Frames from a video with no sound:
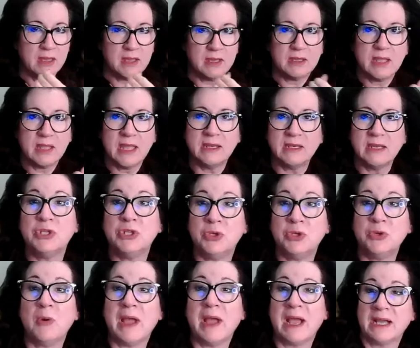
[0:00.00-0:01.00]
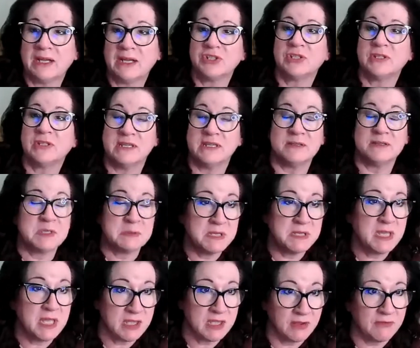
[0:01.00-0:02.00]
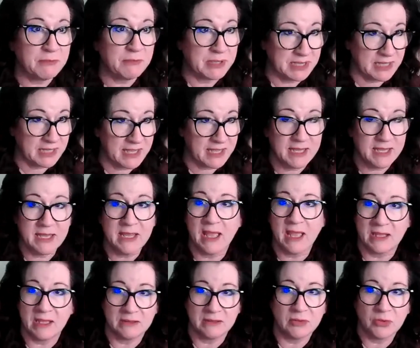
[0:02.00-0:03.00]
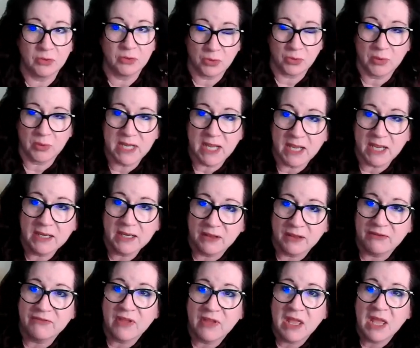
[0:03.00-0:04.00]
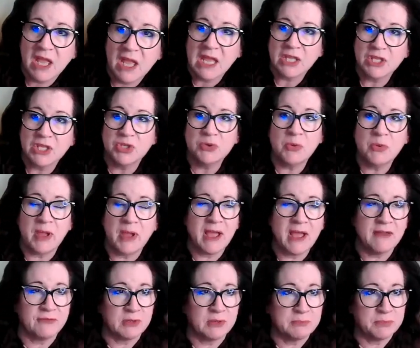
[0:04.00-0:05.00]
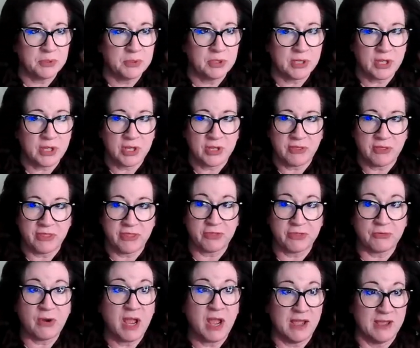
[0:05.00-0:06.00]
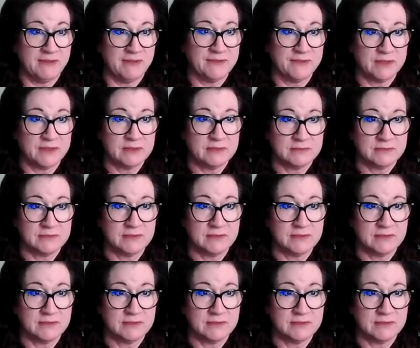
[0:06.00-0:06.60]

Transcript: Yeah. And you actually, speaking of play and creative, you have a book, Thrive.